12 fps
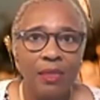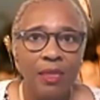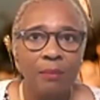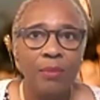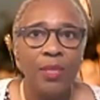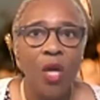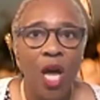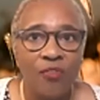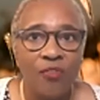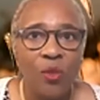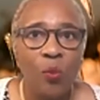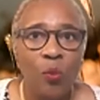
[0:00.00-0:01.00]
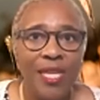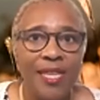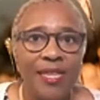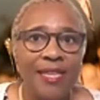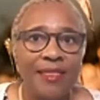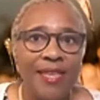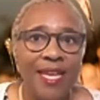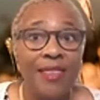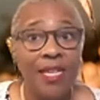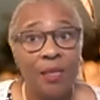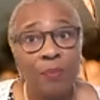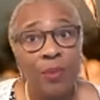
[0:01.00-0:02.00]
But often we think that
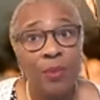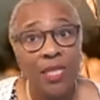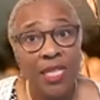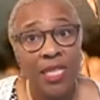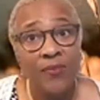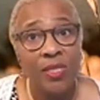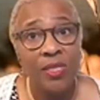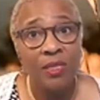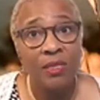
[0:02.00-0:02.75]
their beliefs